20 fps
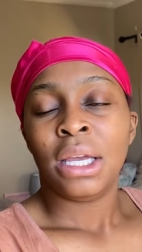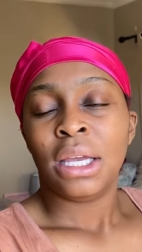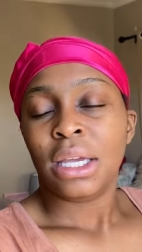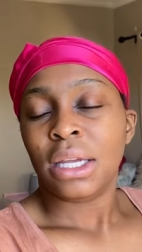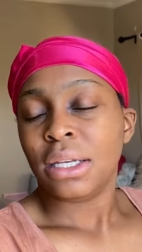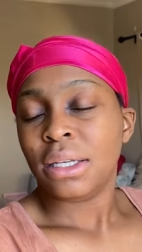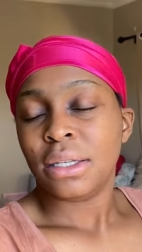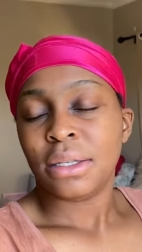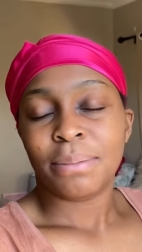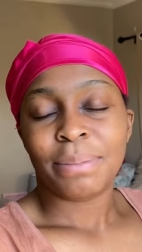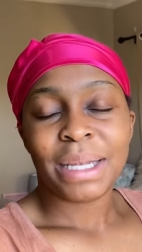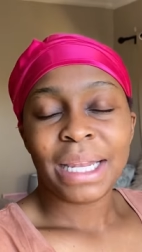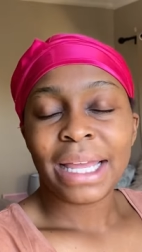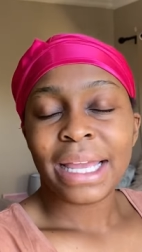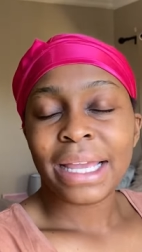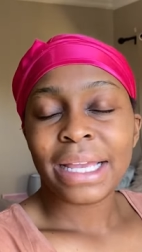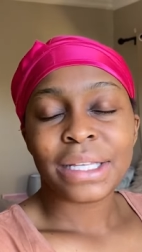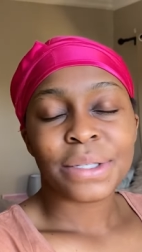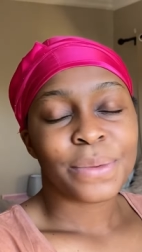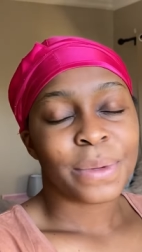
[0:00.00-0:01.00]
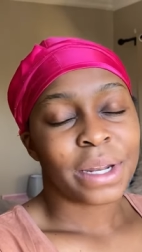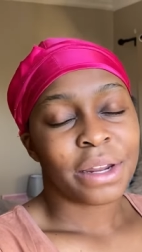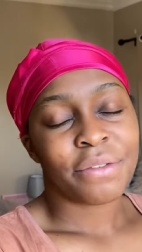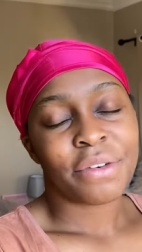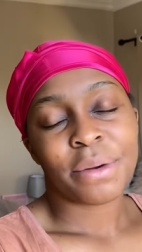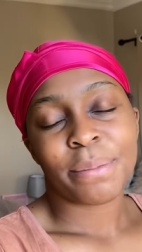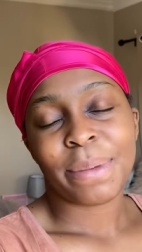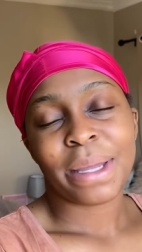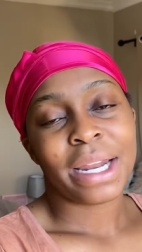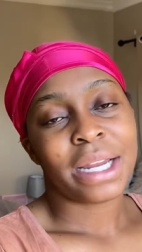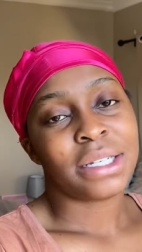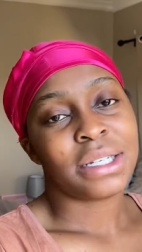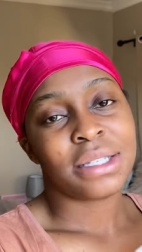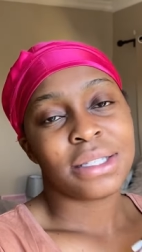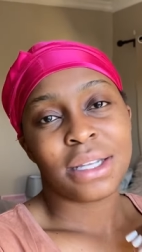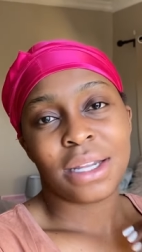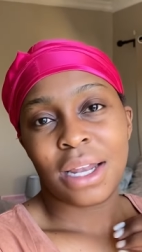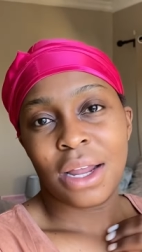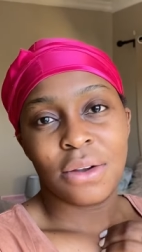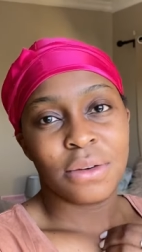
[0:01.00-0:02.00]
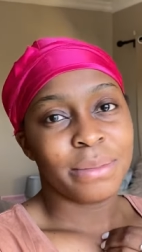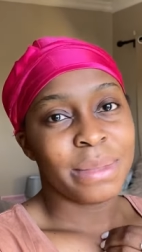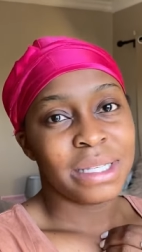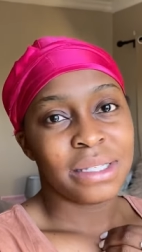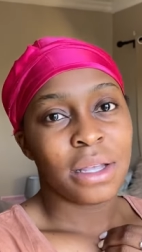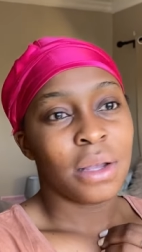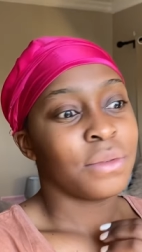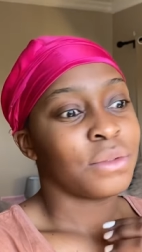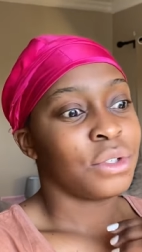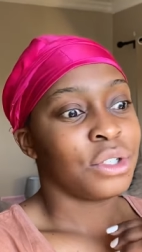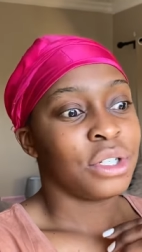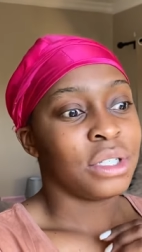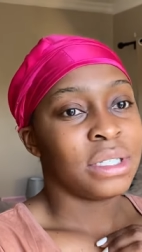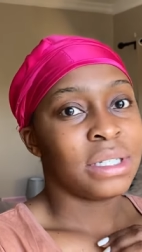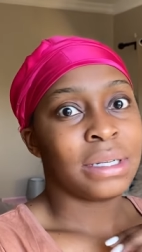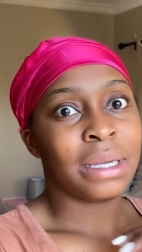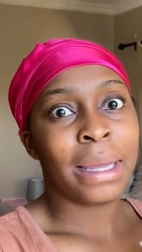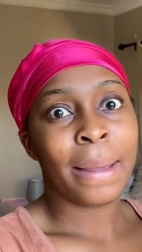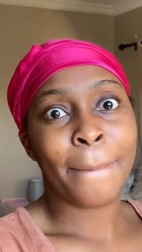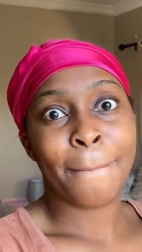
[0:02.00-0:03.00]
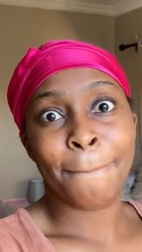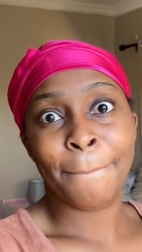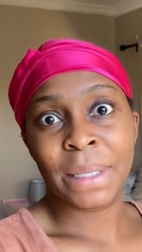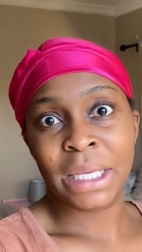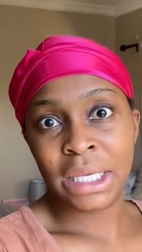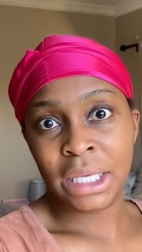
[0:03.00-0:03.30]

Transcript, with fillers: in place, whatever, but I just allowed myself to just be.